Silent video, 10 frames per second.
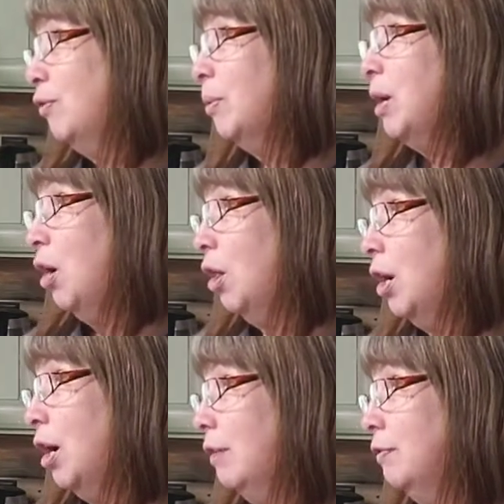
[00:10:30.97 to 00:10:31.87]
before we
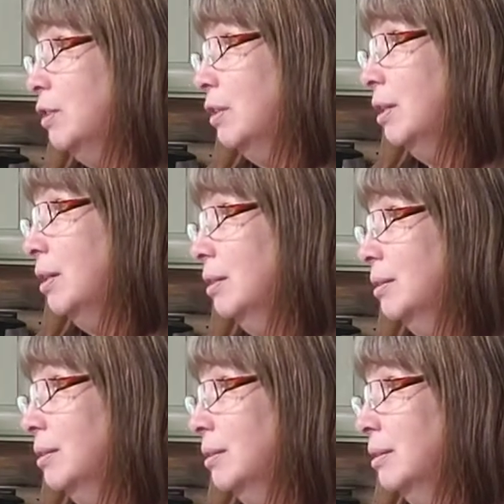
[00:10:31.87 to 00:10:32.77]
haul it off to the
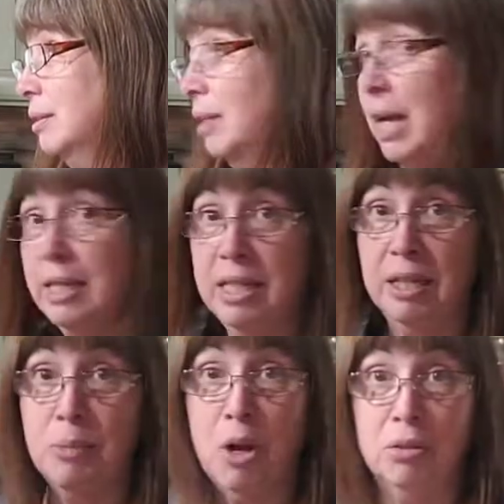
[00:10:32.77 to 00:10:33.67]
yeah.
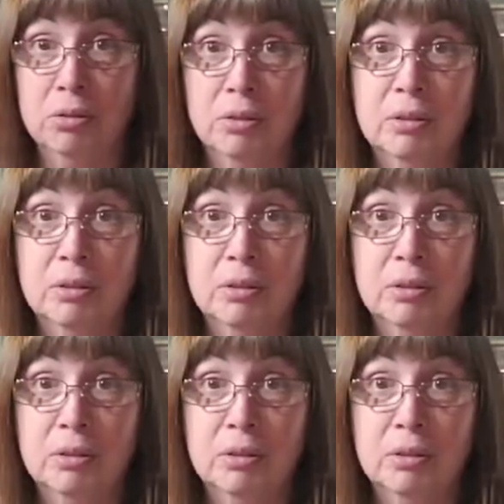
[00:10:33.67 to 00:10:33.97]
antique mall.